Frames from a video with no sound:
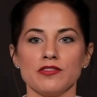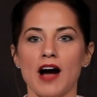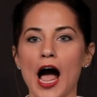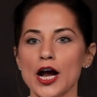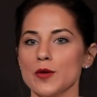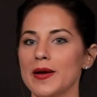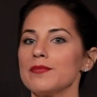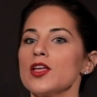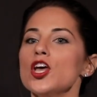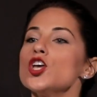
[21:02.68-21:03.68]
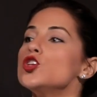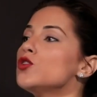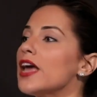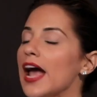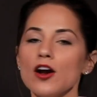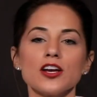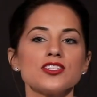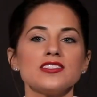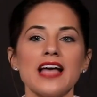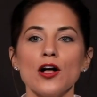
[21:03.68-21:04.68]
environment.
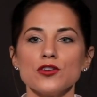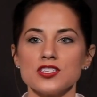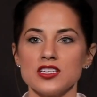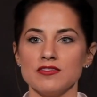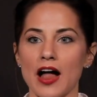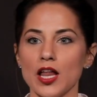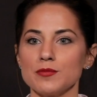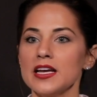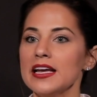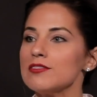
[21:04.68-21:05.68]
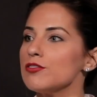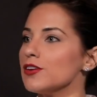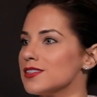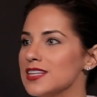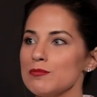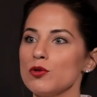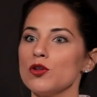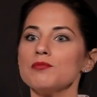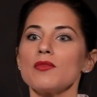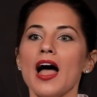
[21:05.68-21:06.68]
Eukaryotic cells developed, for
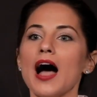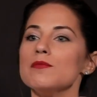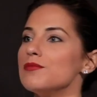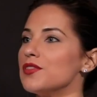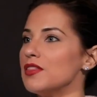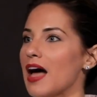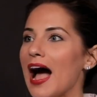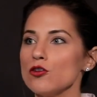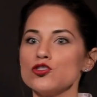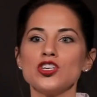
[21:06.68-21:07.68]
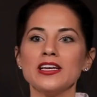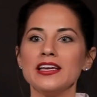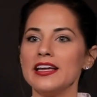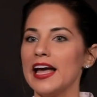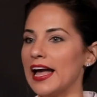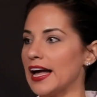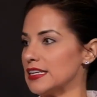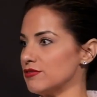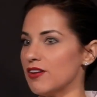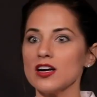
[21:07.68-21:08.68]
example, algae
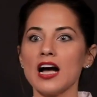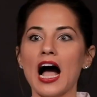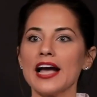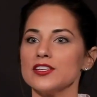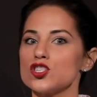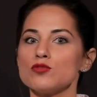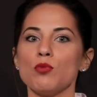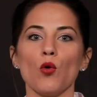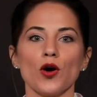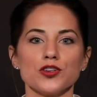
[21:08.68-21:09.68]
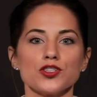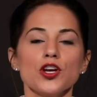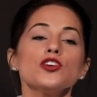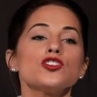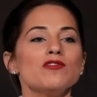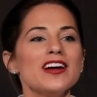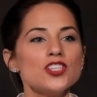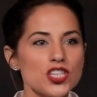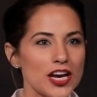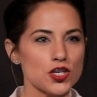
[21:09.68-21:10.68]
and fungi and spores. So
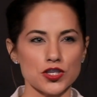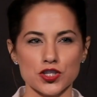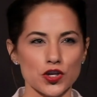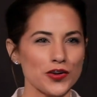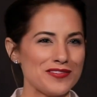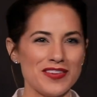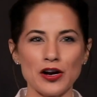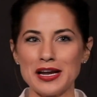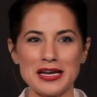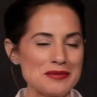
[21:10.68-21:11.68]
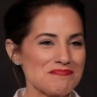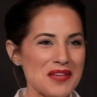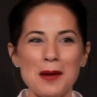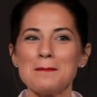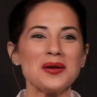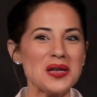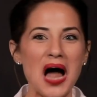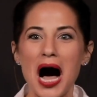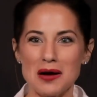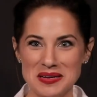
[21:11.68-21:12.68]
vegetation started very
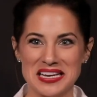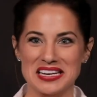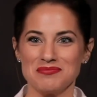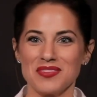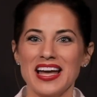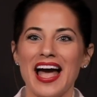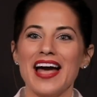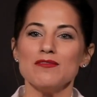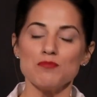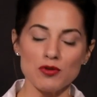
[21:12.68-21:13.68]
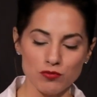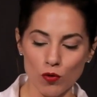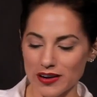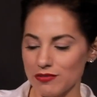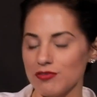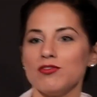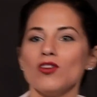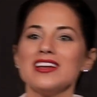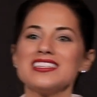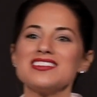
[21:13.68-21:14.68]
blobby before it
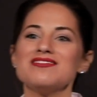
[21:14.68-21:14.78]
fully